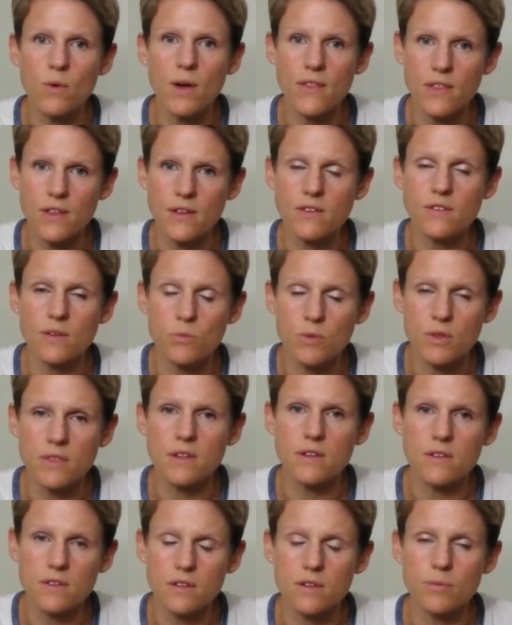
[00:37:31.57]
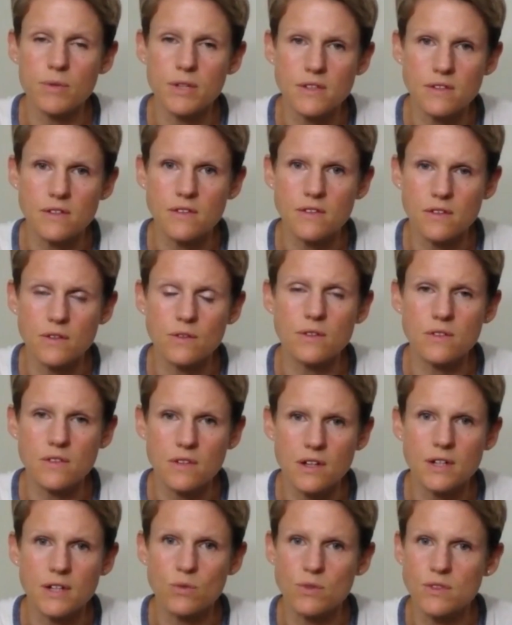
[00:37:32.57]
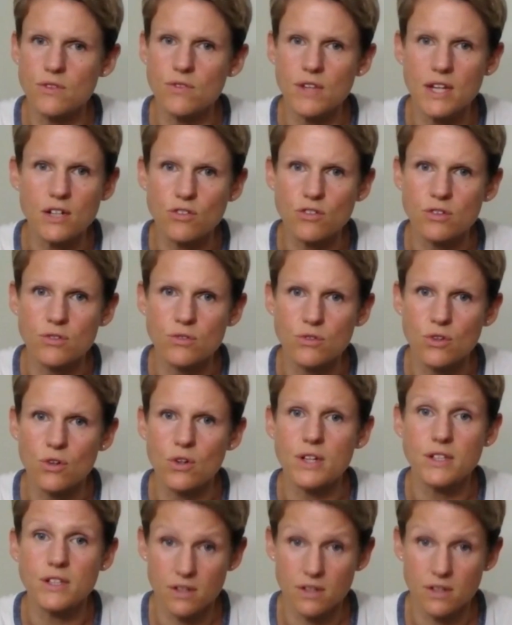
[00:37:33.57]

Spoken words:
whether someone that's committed suicide was a veteran or not